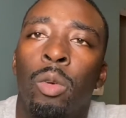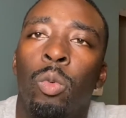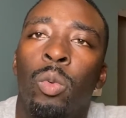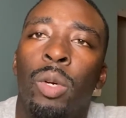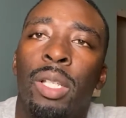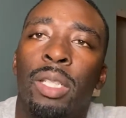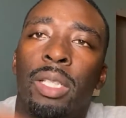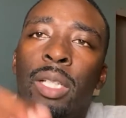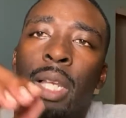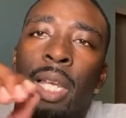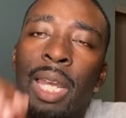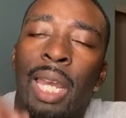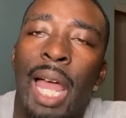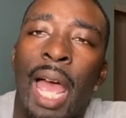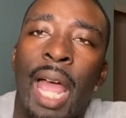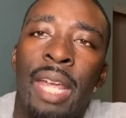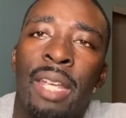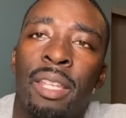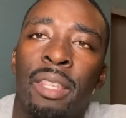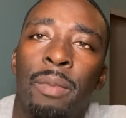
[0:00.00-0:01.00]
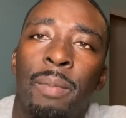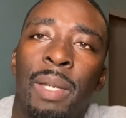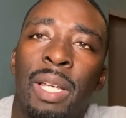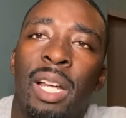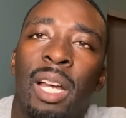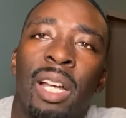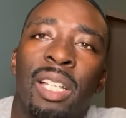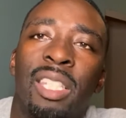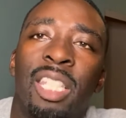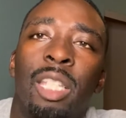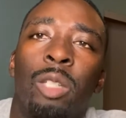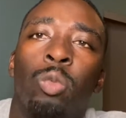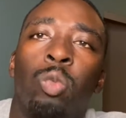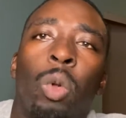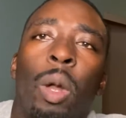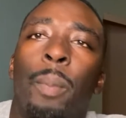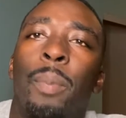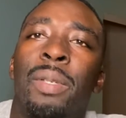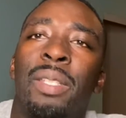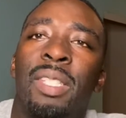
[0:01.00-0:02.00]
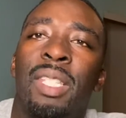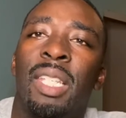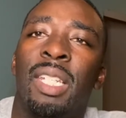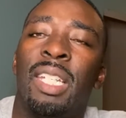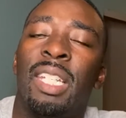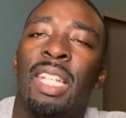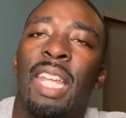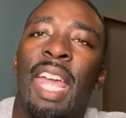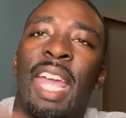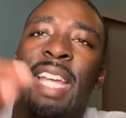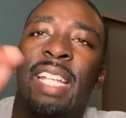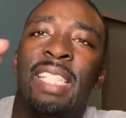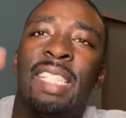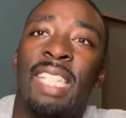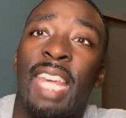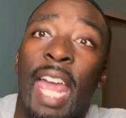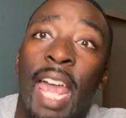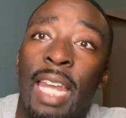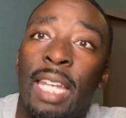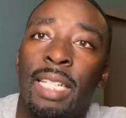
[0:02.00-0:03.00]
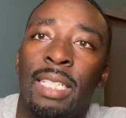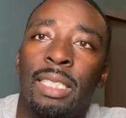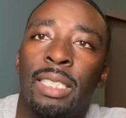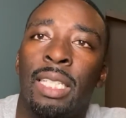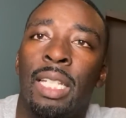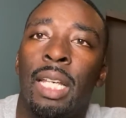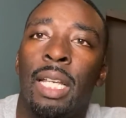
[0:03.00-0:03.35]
with Goliath because he represented a challenge